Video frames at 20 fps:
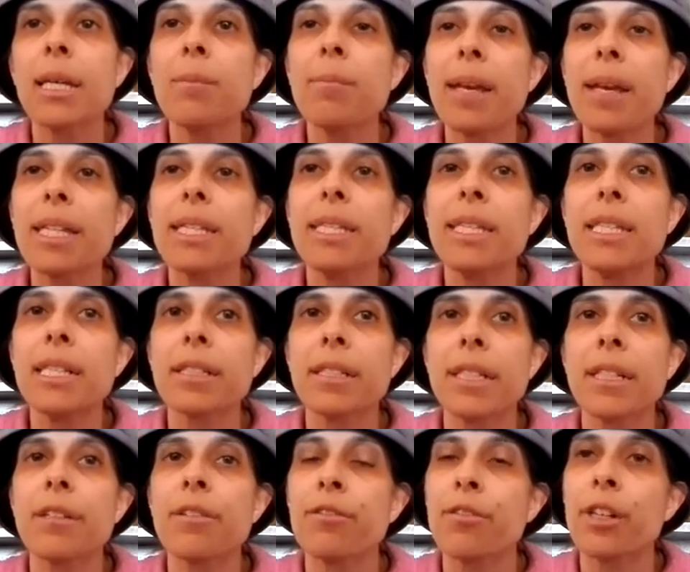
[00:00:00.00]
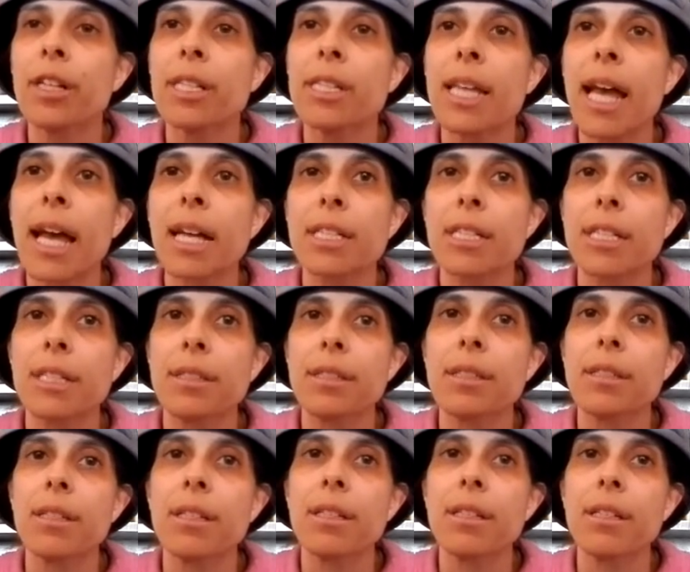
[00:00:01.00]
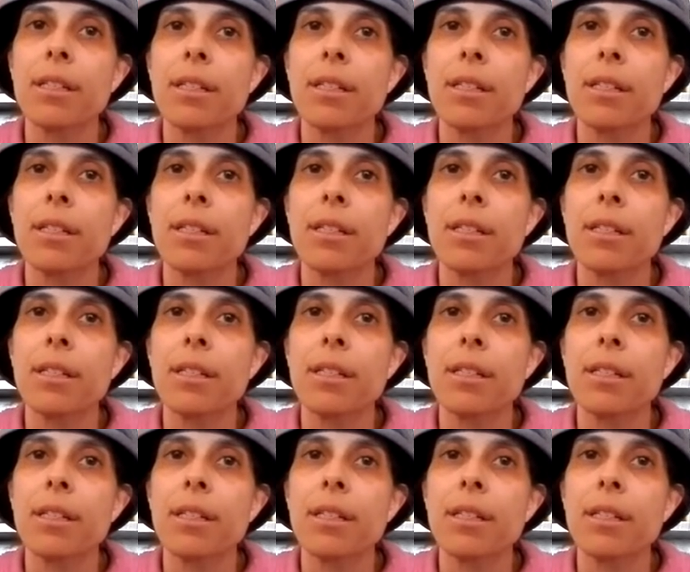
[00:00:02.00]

he paid dearly for his actions?